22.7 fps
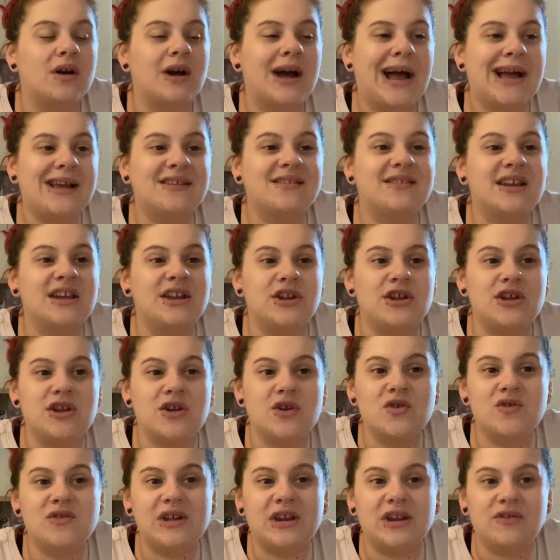I say to
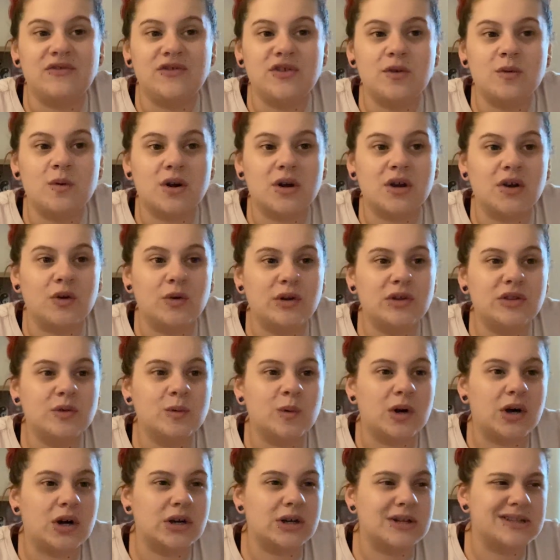you that if you are going through
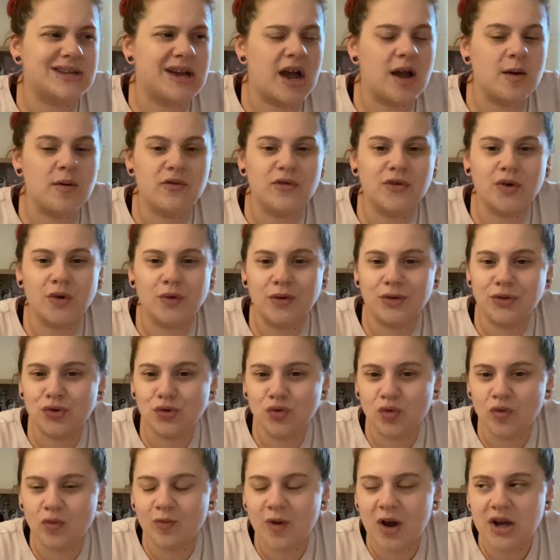a hard time, if you're going through
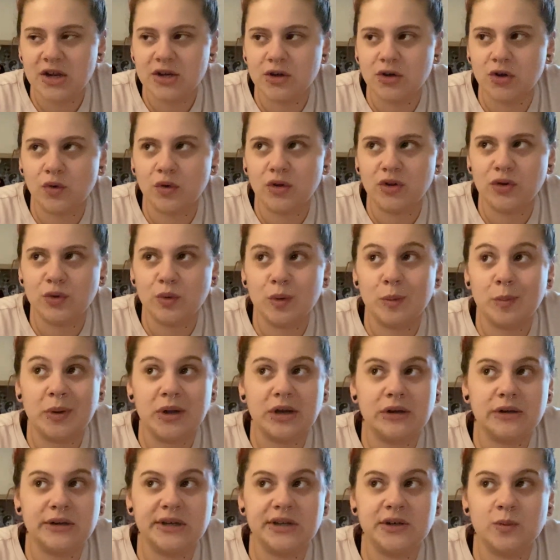a rut, you're going through a
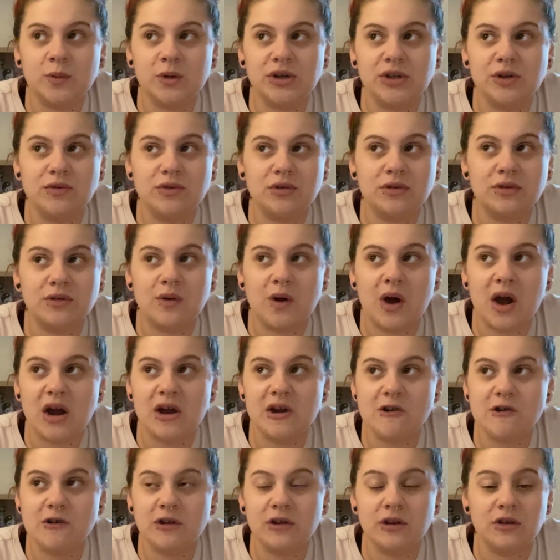period where you don't know how
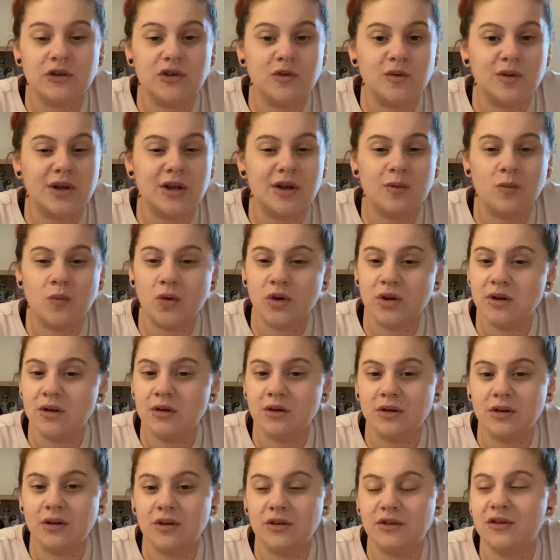you're going to do it and what you're
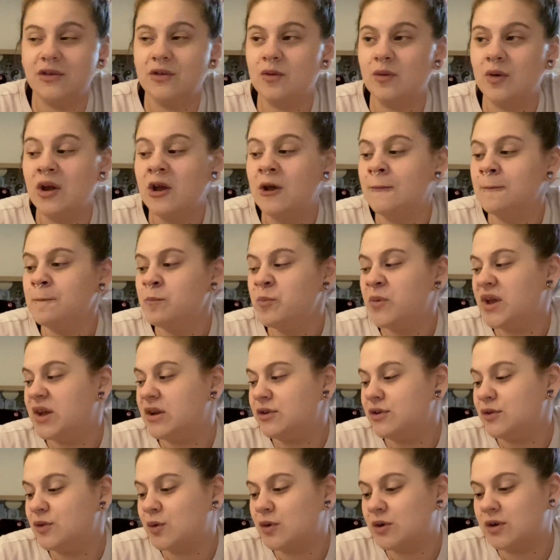going to do, and
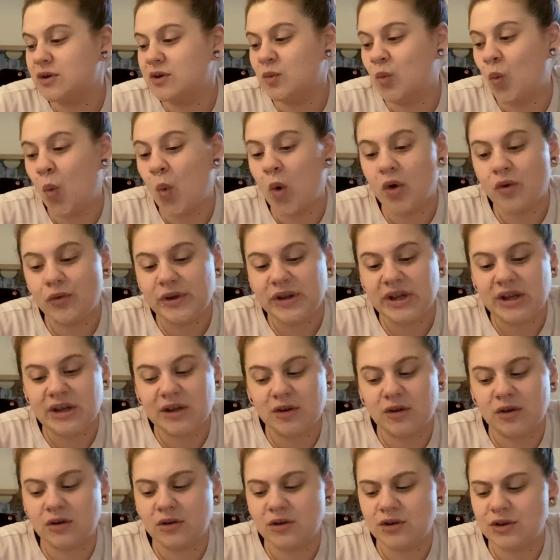you're worrying
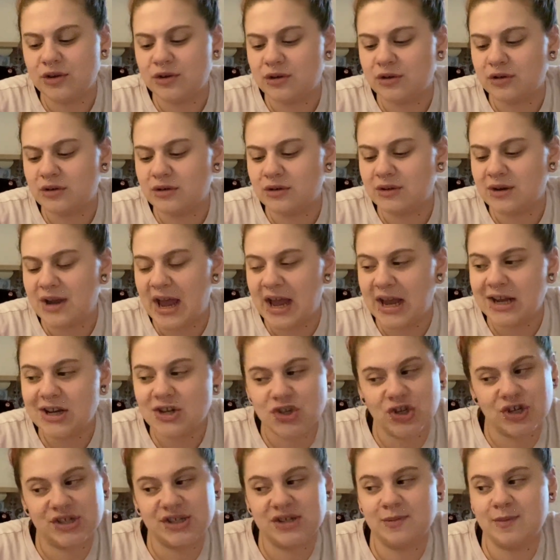or you're
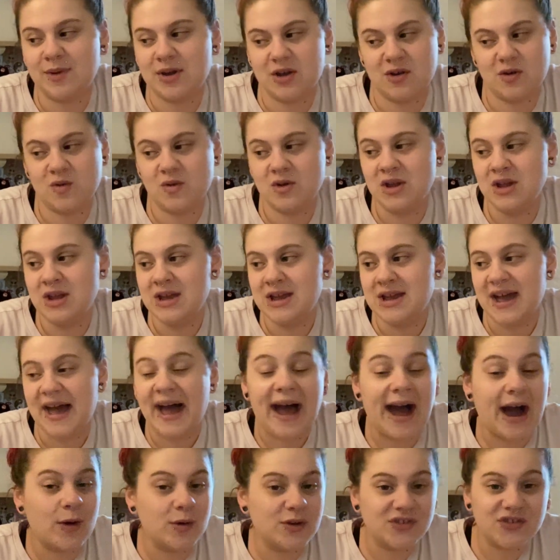anxious about
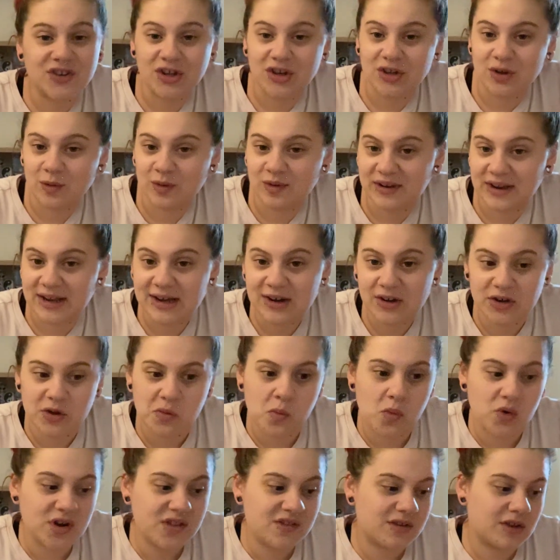how it's going to go down and
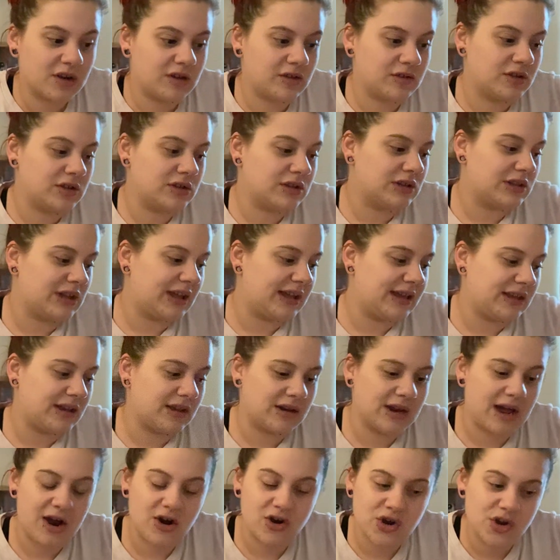what it's going to look like
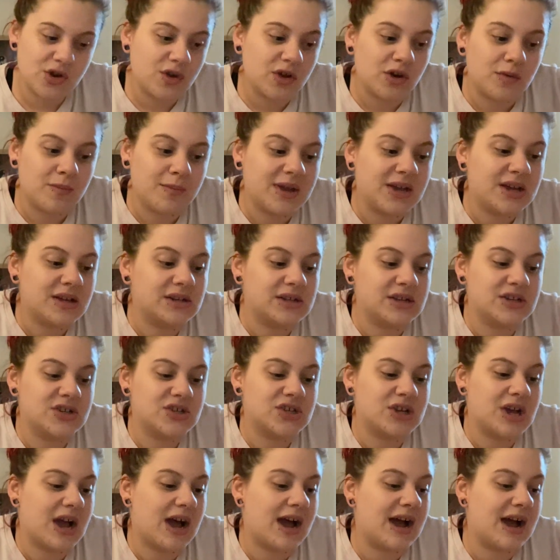and how are you going to manage,